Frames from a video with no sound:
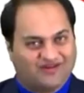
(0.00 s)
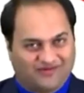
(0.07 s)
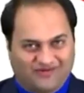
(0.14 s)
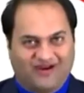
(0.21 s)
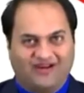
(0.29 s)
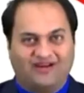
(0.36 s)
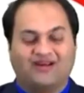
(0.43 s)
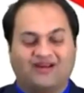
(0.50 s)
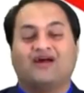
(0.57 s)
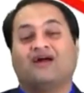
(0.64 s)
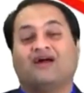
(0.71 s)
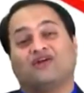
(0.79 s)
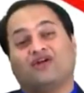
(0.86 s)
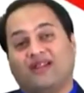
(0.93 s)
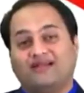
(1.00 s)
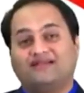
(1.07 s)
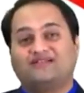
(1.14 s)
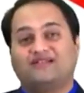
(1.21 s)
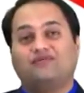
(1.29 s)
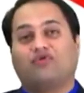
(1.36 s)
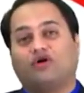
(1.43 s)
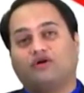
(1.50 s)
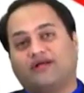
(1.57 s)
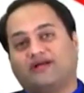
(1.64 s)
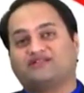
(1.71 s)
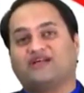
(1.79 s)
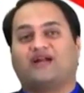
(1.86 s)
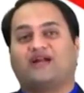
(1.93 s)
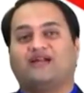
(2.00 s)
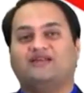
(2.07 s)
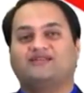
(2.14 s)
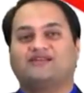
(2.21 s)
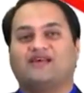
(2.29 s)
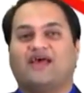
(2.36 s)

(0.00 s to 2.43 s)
right? Now let's see what exactly is